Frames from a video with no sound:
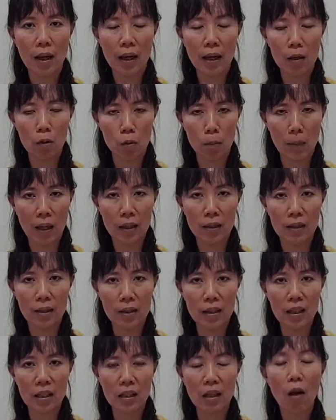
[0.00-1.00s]
and you might
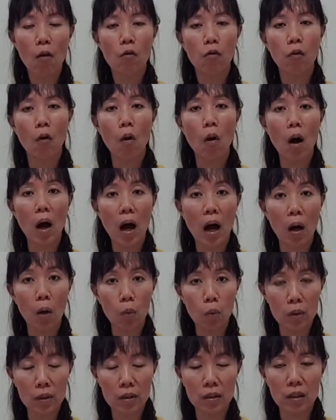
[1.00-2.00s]
need 4
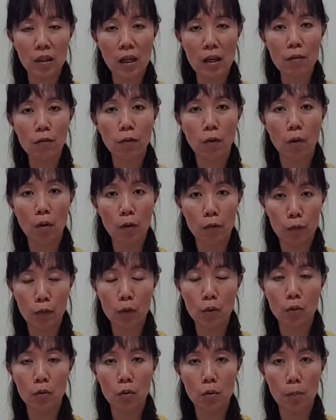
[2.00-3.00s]
hours for your
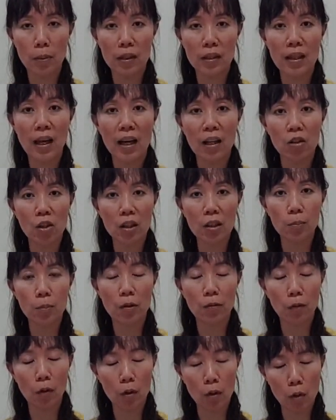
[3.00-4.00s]
food to be digested
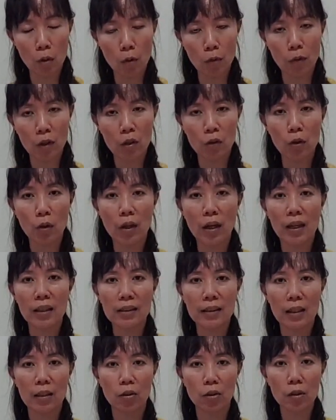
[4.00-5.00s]
before you go for the yoga
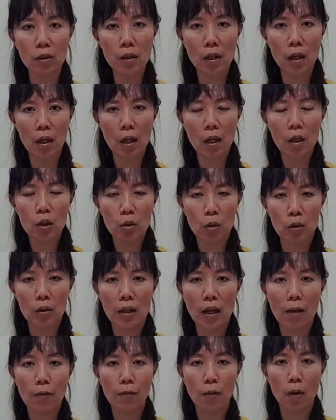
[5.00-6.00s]
session. So
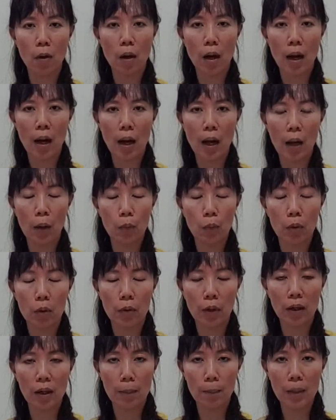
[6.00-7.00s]
therefore, I would
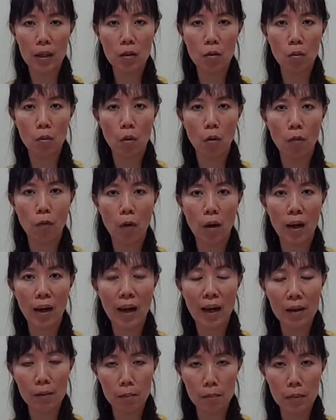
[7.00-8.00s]
recommend you go for a
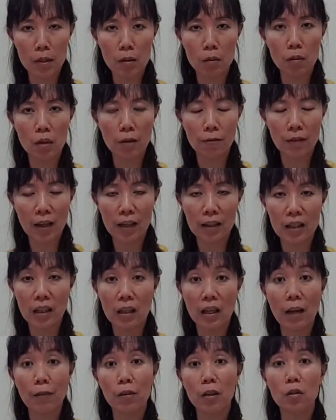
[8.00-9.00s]
light meal if that day
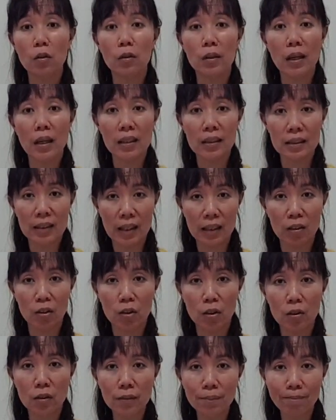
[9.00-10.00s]
you have a yoga
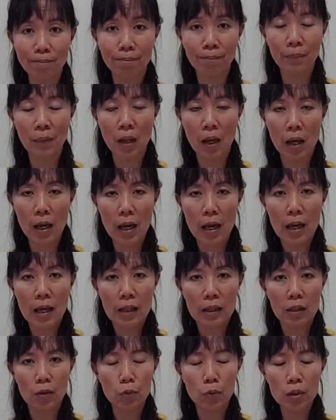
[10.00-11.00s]
session.
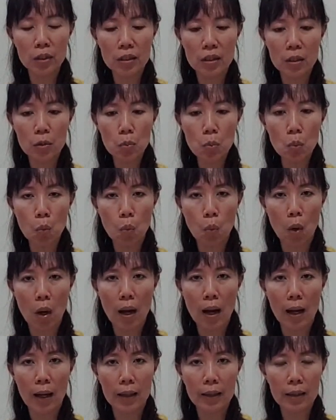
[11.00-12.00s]
The reason
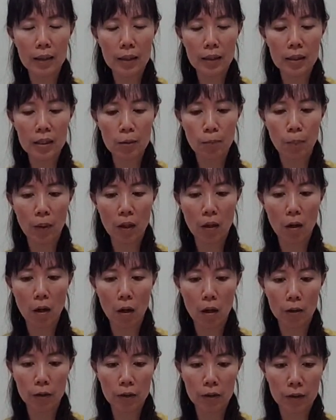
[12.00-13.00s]
why is
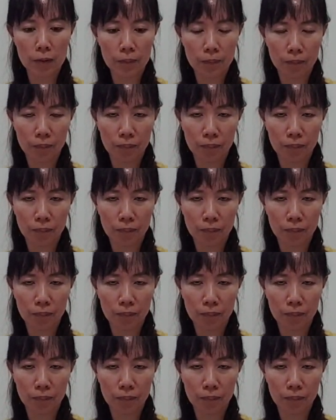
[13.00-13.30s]
because